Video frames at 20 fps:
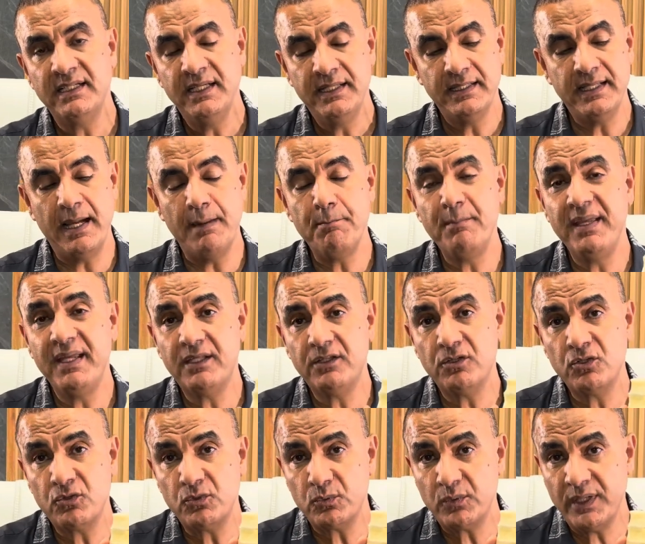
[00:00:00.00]
that make the
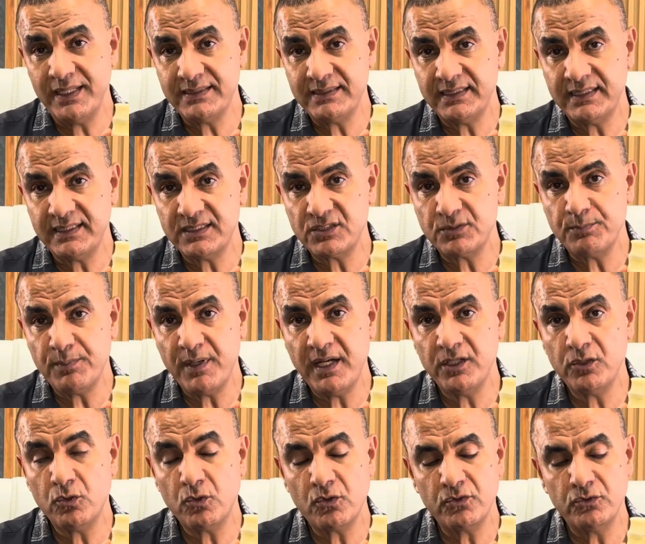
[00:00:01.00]
thoracic
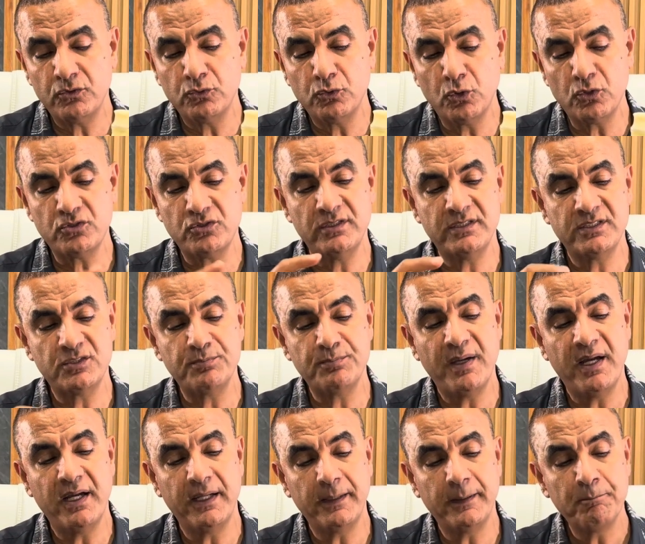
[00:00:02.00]
spine or the dorsal
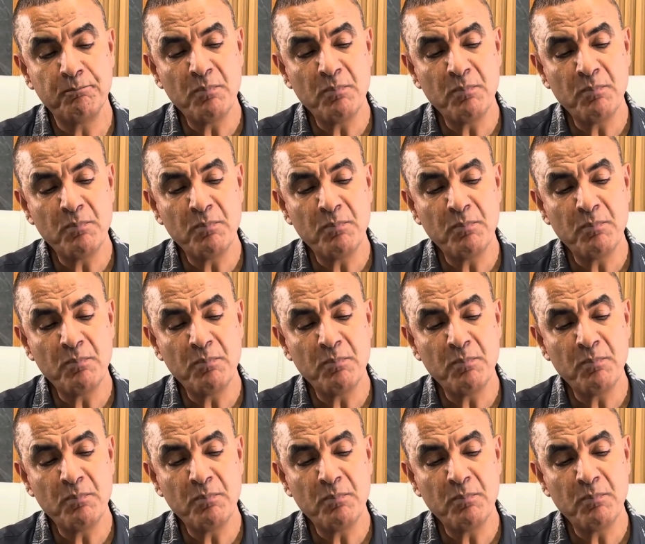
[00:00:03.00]
spine.